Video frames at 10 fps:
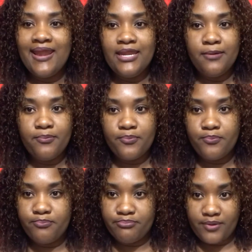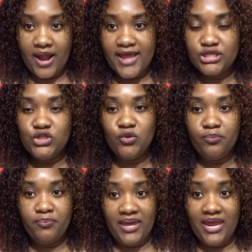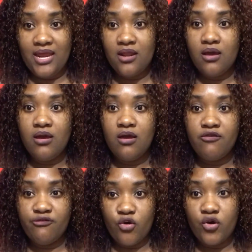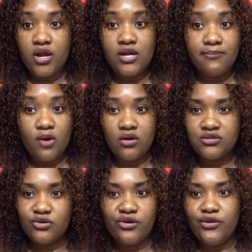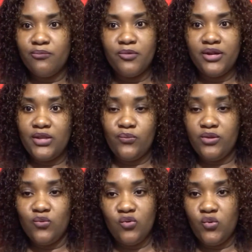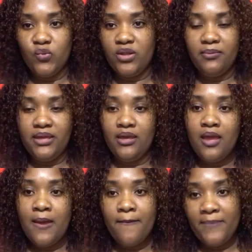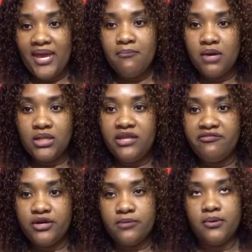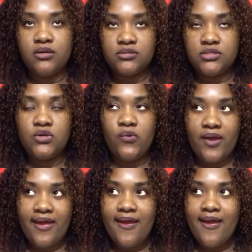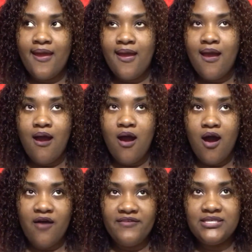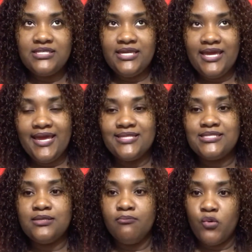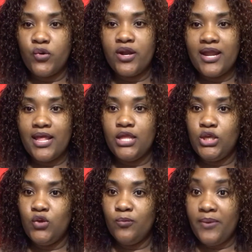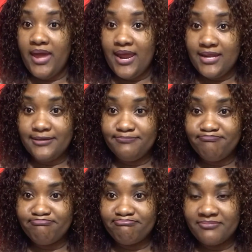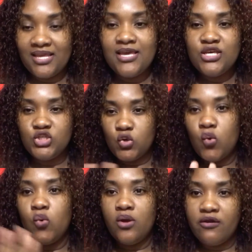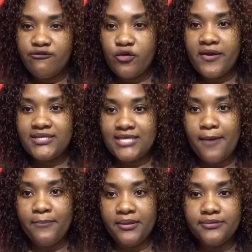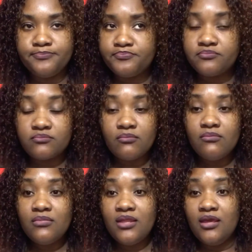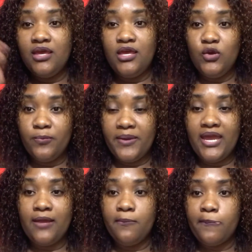the price you paid for the box, or you will be paying monthly for the box. So obviously it's more than you paid. So for example, you pay